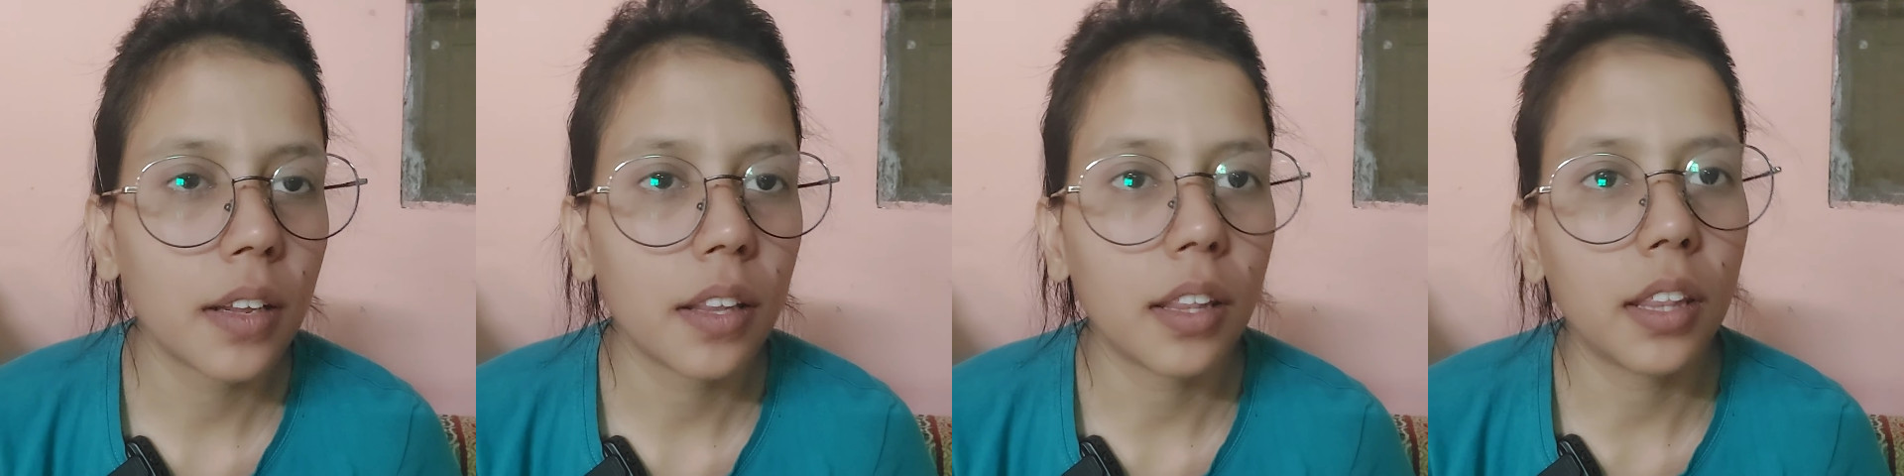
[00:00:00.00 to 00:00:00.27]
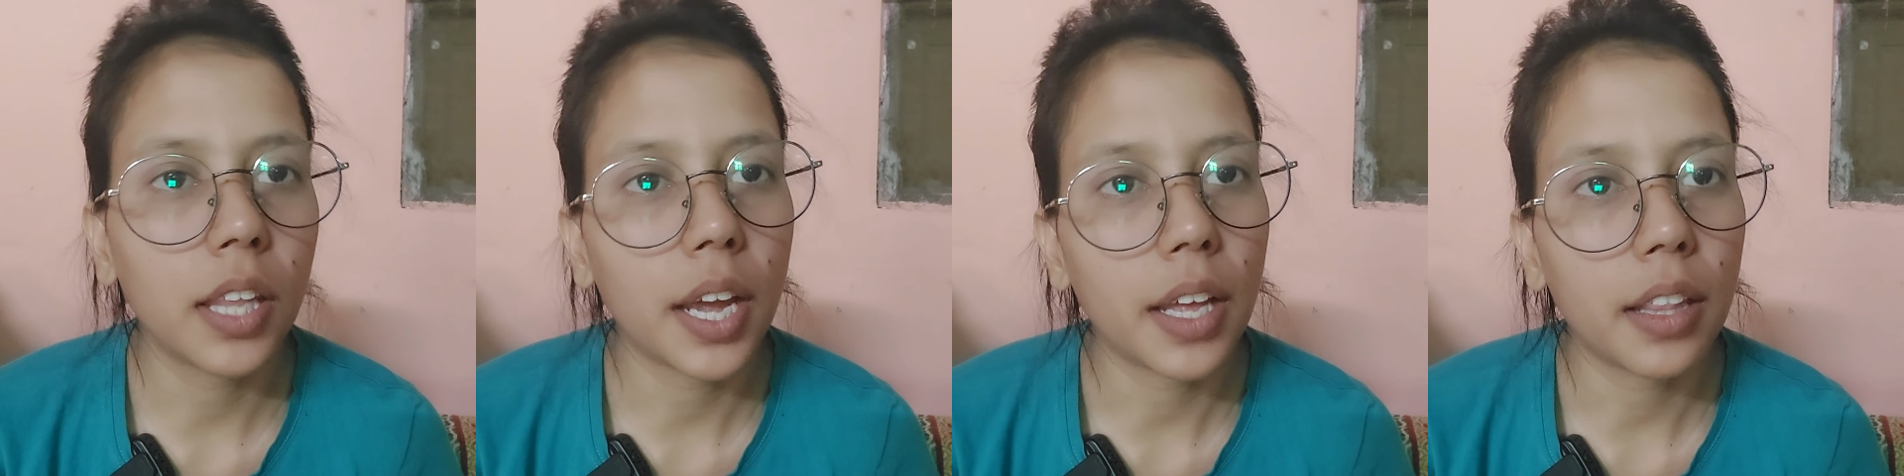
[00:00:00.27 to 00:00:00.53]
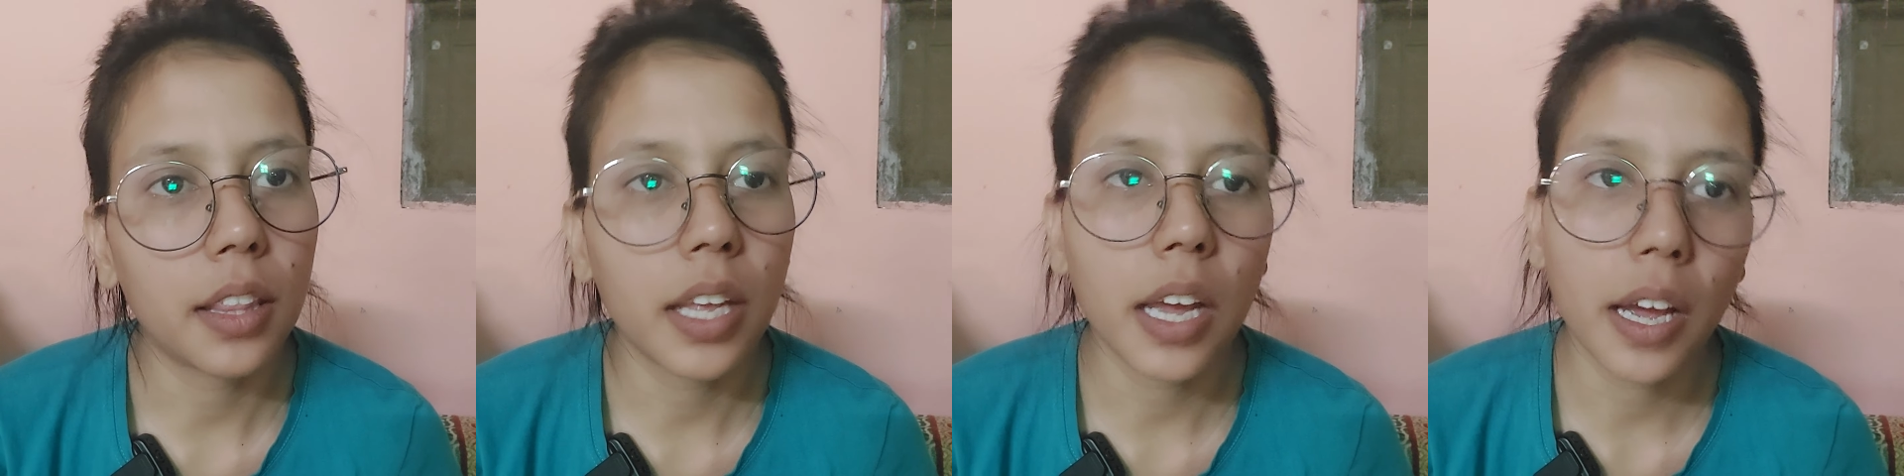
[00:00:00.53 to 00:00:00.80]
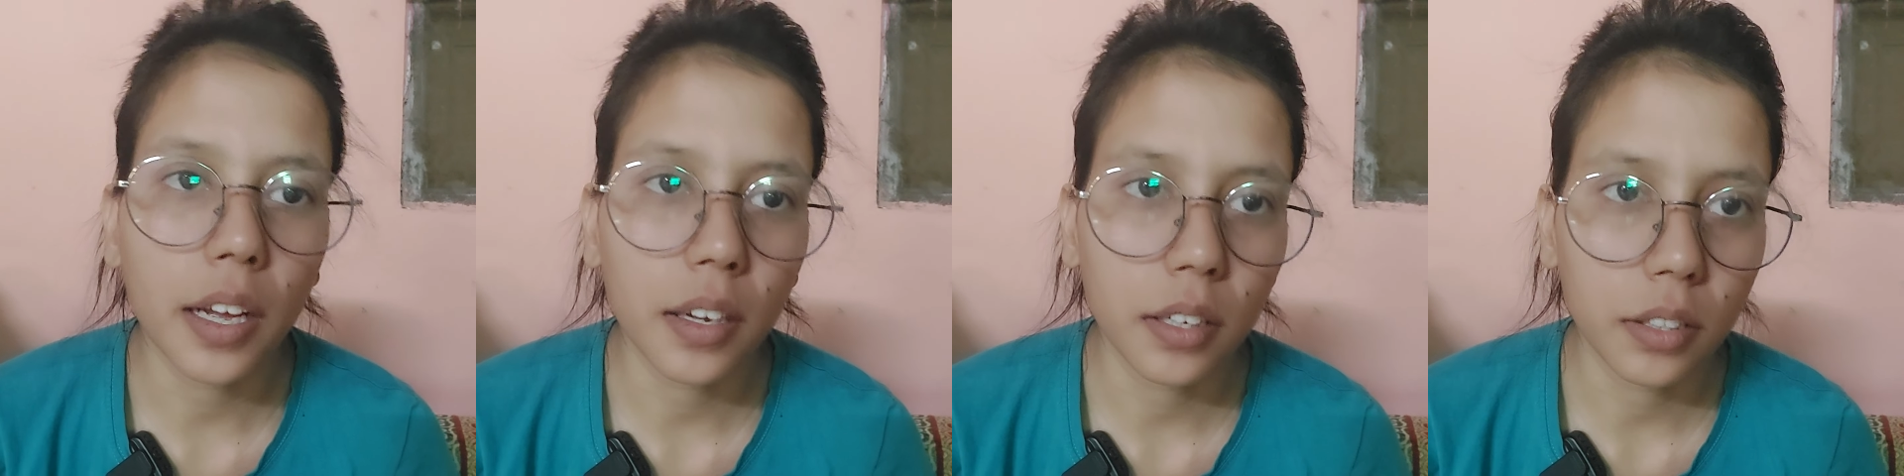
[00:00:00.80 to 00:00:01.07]
then they
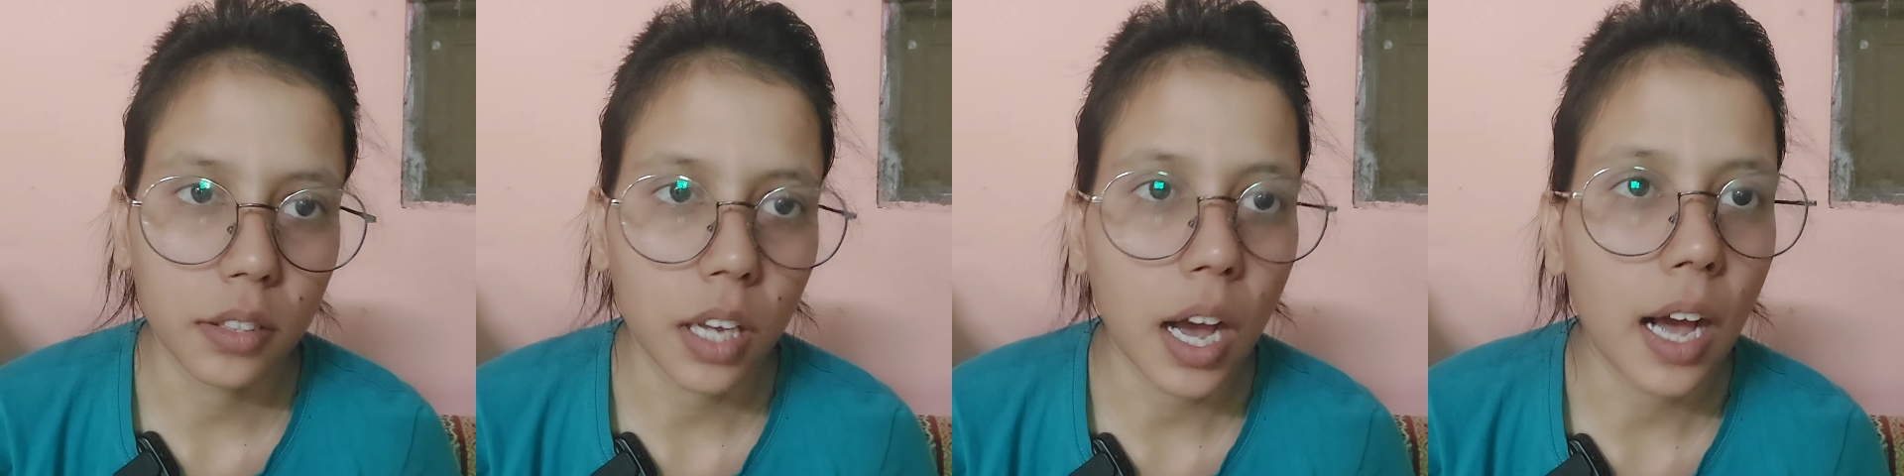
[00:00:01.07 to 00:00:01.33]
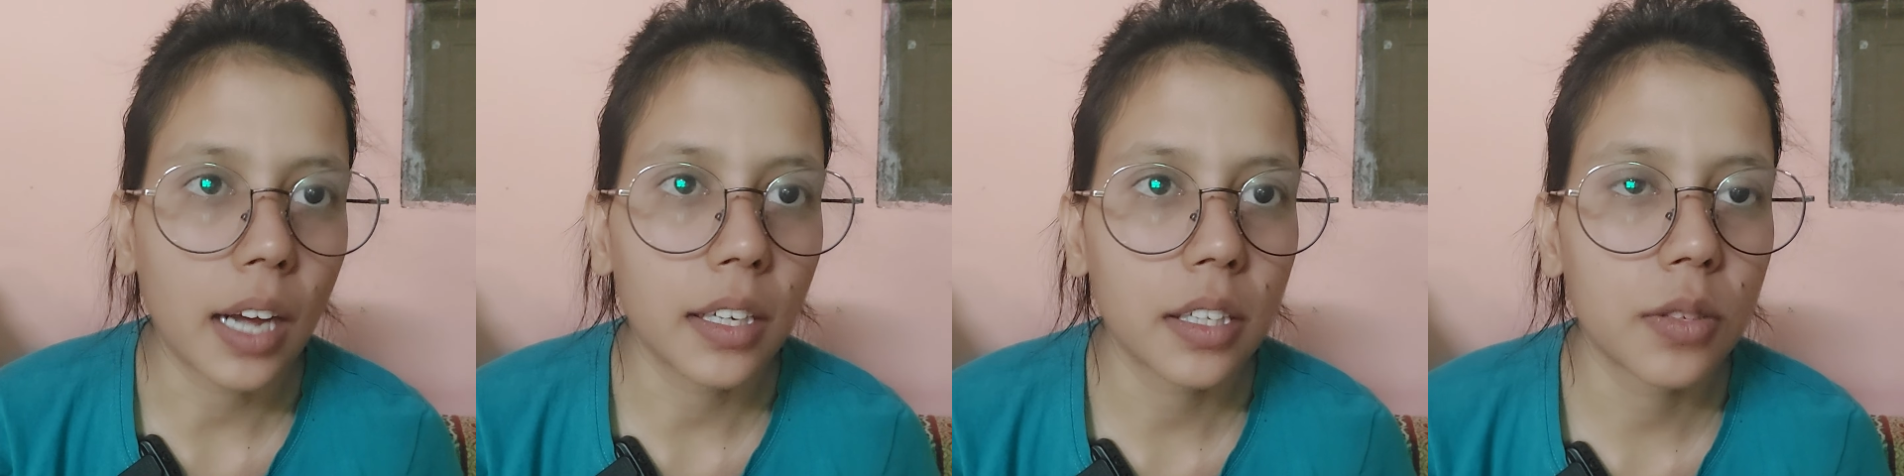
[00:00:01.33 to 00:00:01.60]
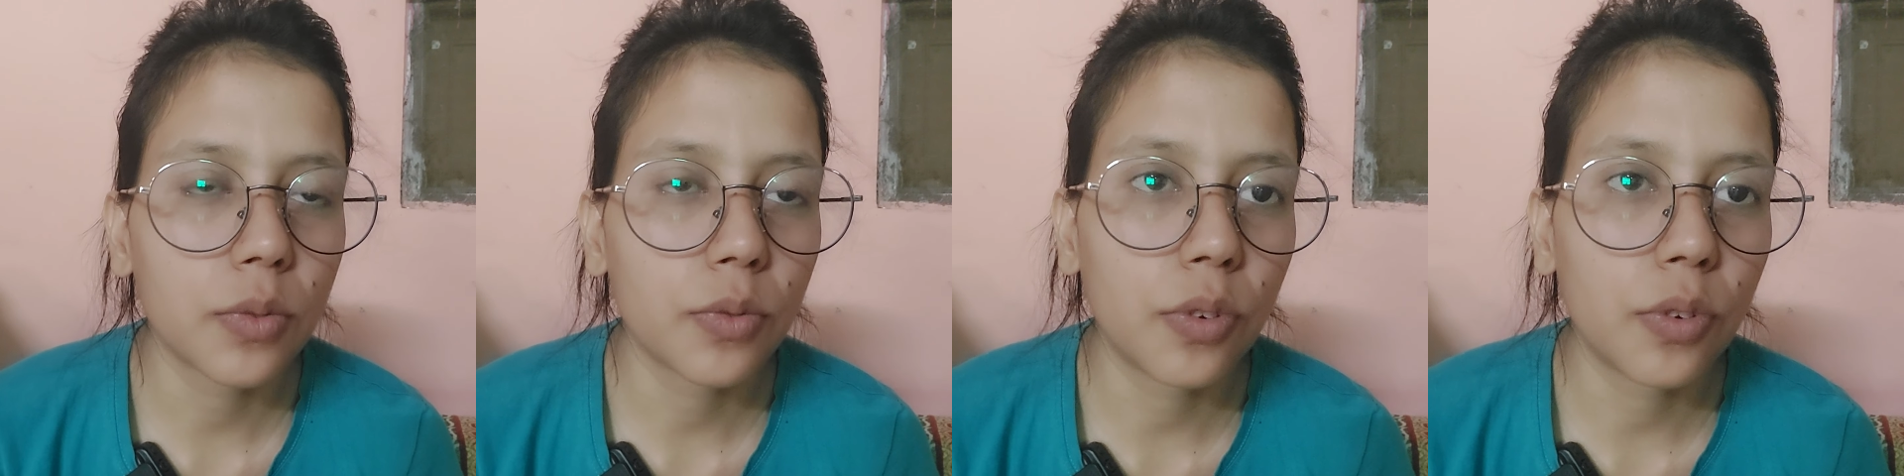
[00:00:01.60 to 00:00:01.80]
ask